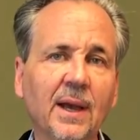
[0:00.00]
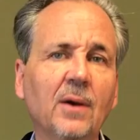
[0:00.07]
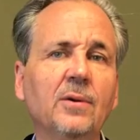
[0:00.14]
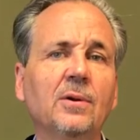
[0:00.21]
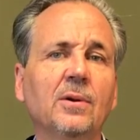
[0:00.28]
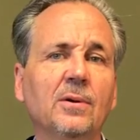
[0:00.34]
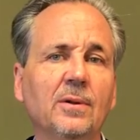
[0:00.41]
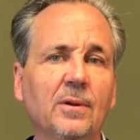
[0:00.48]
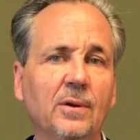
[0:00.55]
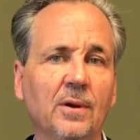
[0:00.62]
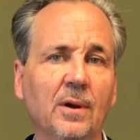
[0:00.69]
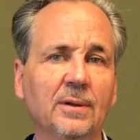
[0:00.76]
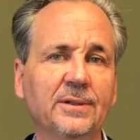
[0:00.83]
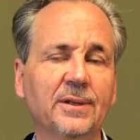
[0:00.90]
out your
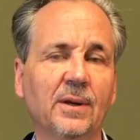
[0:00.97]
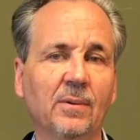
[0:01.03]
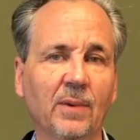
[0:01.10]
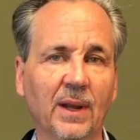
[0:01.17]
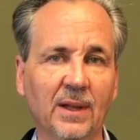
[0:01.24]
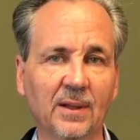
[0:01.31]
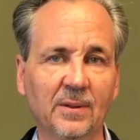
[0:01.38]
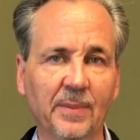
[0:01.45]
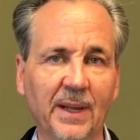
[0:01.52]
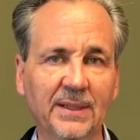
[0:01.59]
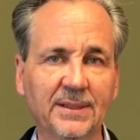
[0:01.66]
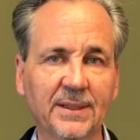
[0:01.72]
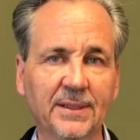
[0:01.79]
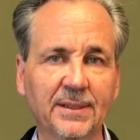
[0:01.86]
glucose on a regular
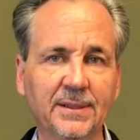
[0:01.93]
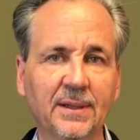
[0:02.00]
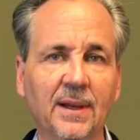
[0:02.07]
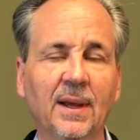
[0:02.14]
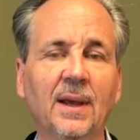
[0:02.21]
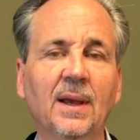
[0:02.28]
basis